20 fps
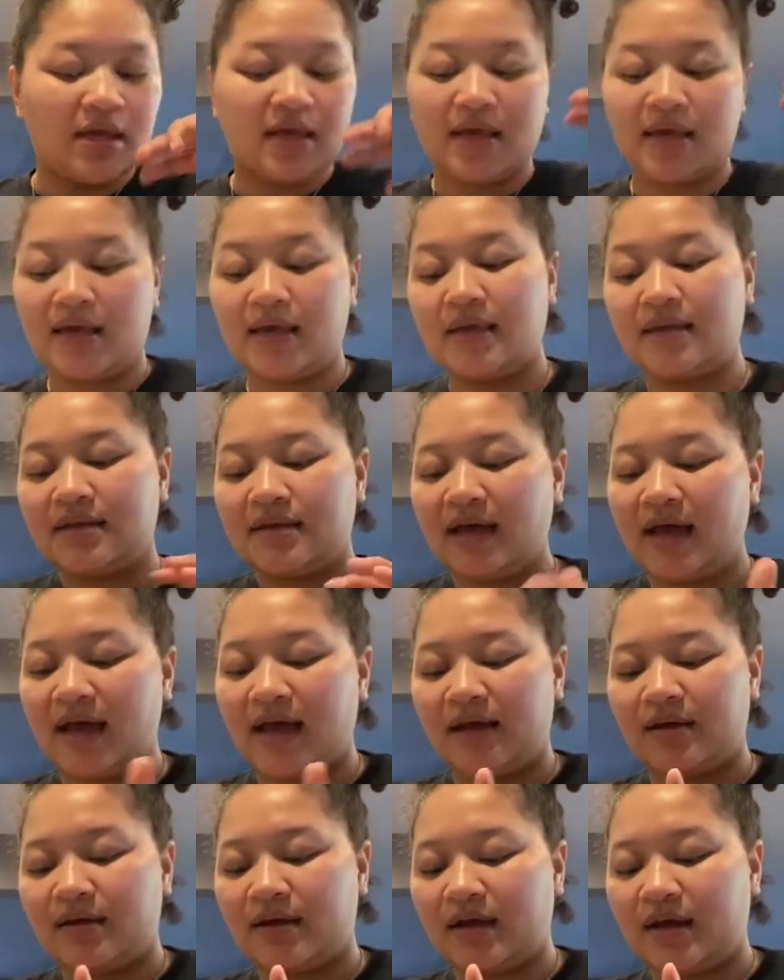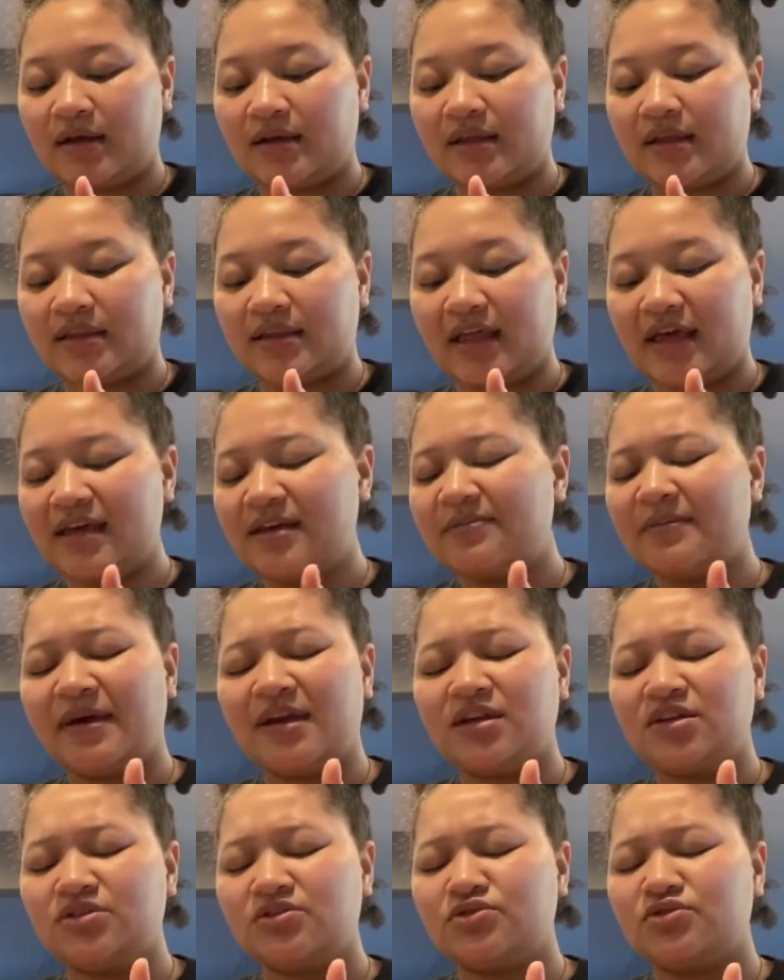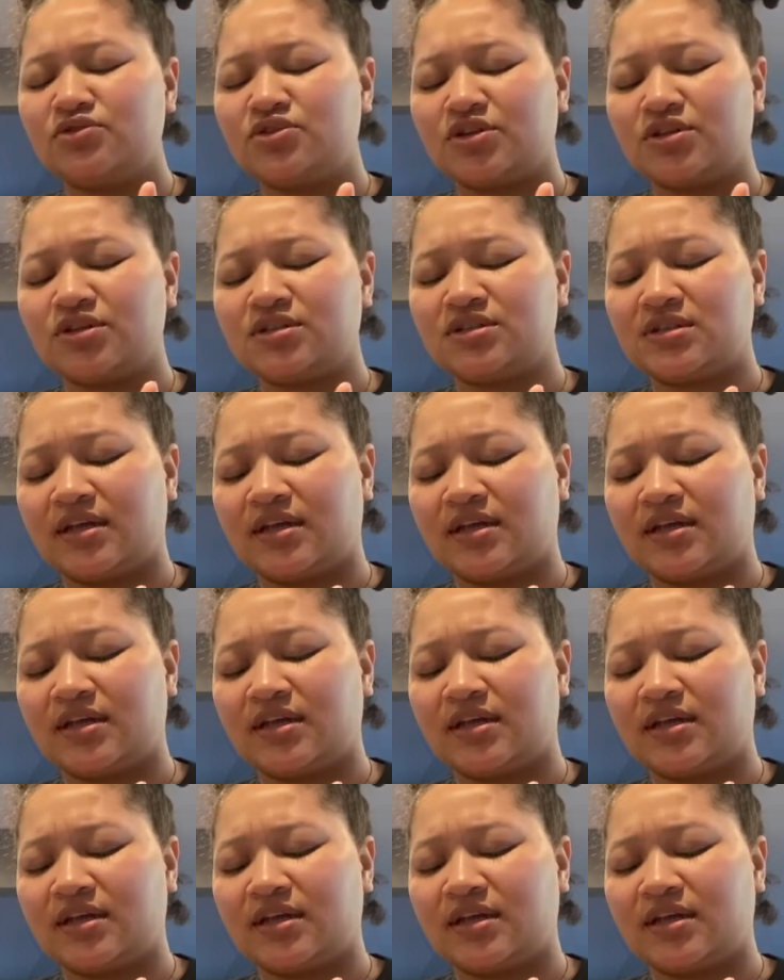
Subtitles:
And yeah, I like making the desserts.